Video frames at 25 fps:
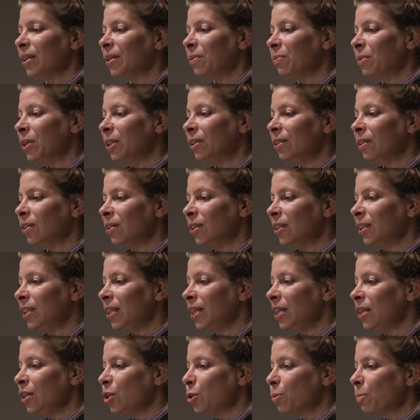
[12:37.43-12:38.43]
when
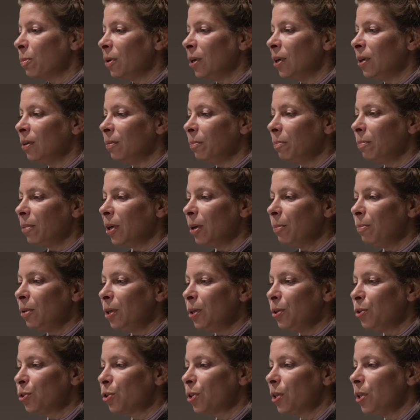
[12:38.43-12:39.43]
András Bán
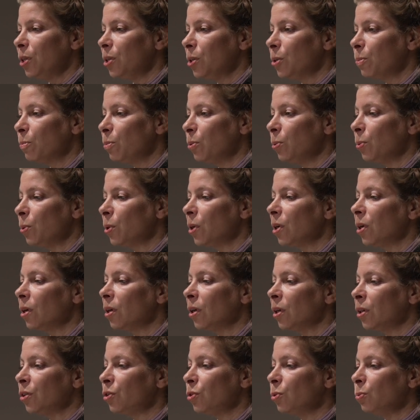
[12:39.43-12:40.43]
published his book
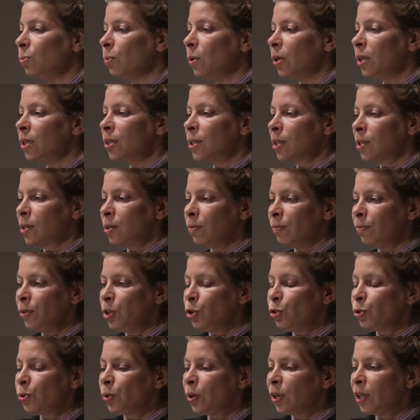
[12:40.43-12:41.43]
Towards the
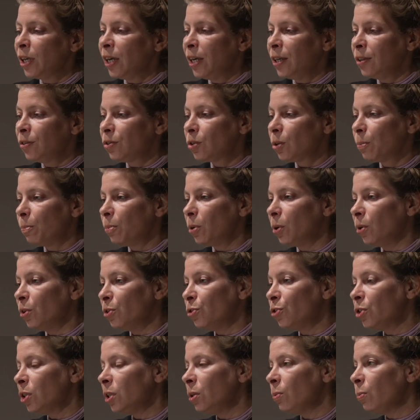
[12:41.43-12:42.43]
Visual
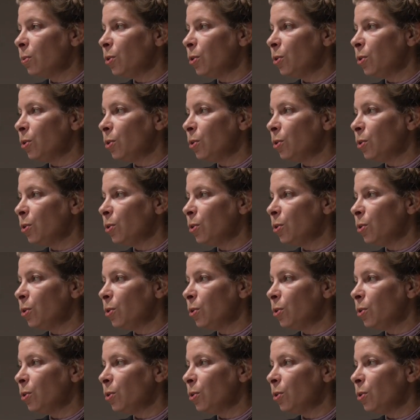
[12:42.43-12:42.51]
Anthropology,